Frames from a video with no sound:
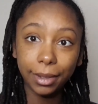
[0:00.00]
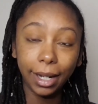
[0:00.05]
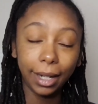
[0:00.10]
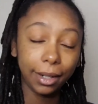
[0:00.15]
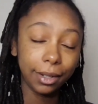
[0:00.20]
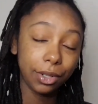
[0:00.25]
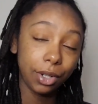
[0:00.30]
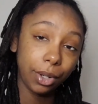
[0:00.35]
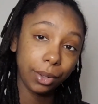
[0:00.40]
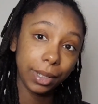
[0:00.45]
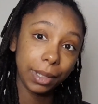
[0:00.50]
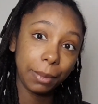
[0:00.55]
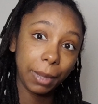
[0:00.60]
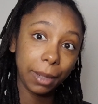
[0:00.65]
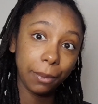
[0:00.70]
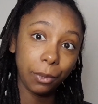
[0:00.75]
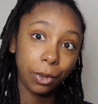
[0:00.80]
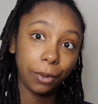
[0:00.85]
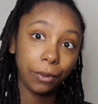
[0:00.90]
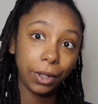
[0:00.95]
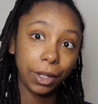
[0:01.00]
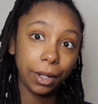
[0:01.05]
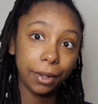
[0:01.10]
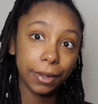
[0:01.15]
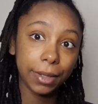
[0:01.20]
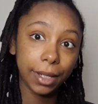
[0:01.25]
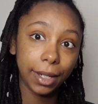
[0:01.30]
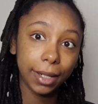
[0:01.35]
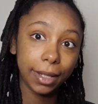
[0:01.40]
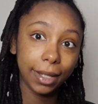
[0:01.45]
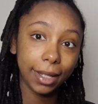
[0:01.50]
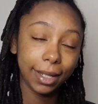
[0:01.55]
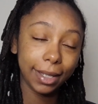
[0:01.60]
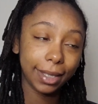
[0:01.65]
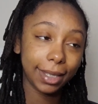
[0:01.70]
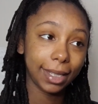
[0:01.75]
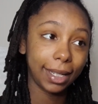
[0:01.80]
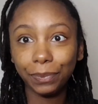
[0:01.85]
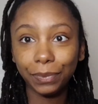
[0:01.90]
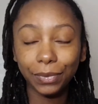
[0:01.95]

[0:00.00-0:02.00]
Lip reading: I can totally make more videos like this.